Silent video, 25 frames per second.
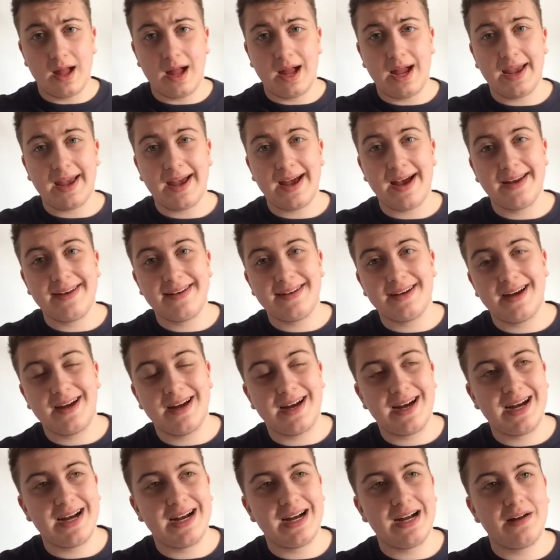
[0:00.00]
I had to
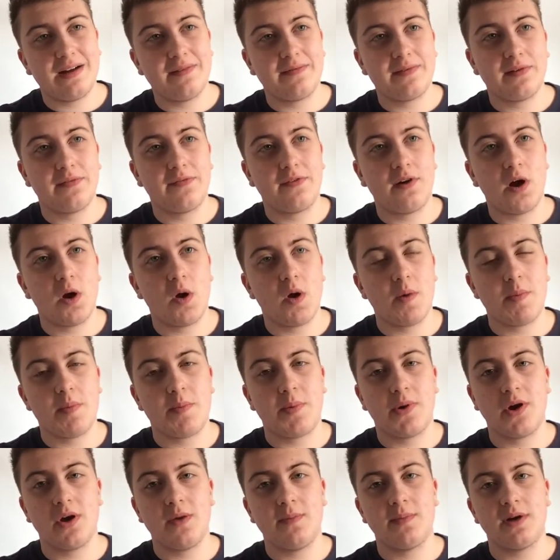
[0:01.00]
have a follow-up
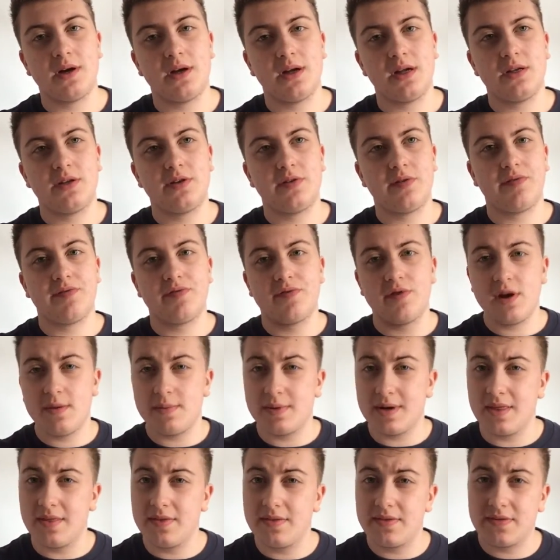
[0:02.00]
appointment 3
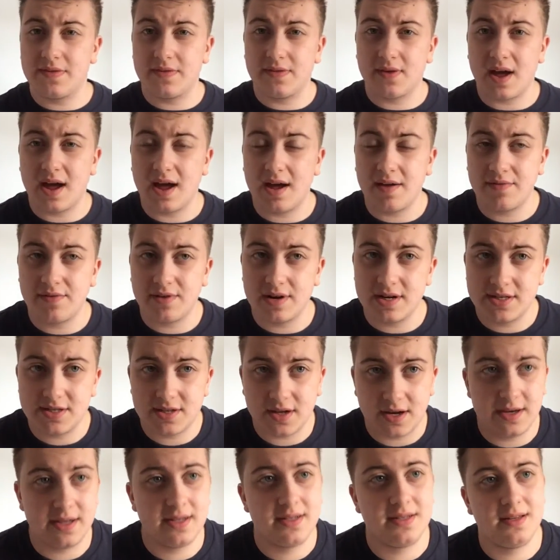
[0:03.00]
months after I
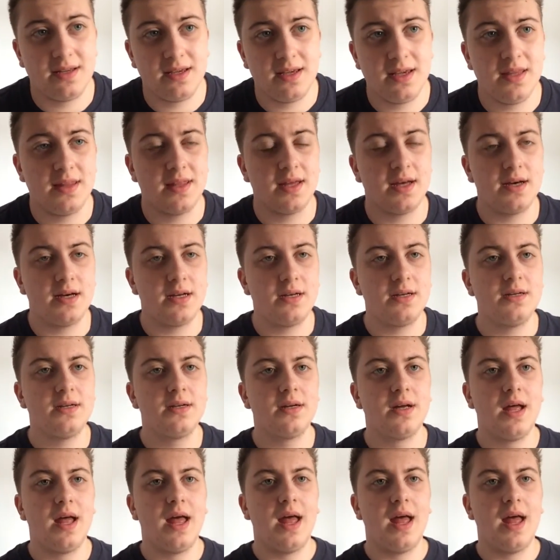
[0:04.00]
started tea then,